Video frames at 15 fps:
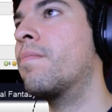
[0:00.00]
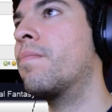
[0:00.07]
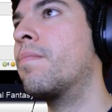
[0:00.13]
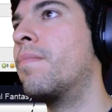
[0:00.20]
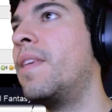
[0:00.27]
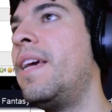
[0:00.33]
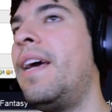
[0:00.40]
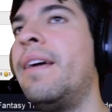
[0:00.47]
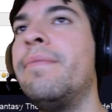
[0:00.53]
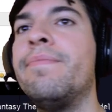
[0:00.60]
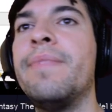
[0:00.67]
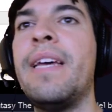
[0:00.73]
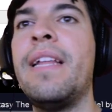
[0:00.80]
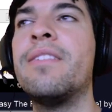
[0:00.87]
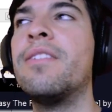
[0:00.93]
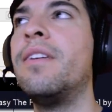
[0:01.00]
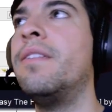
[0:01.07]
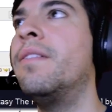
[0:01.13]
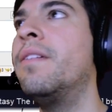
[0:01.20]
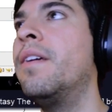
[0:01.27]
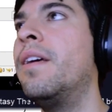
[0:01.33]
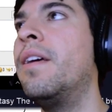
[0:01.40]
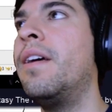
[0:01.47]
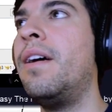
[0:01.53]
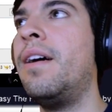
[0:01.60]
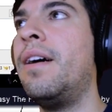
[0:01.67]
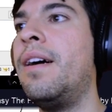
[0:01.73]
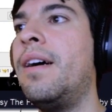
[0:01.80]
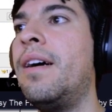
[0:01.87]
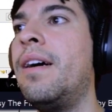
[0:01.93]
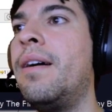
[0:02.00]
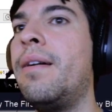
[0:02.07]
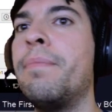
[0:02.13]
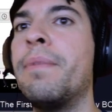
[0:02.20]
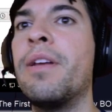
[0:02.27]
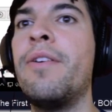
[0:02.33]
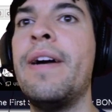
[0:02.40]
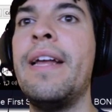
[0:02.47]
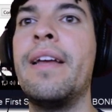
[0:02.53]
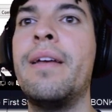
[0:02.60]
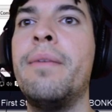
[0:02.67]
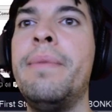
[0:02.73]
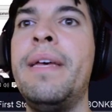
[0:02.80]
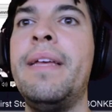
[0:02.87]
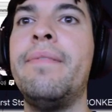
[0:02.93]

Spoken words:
Yeah, that looks good. I'm gonna go ahead and commit.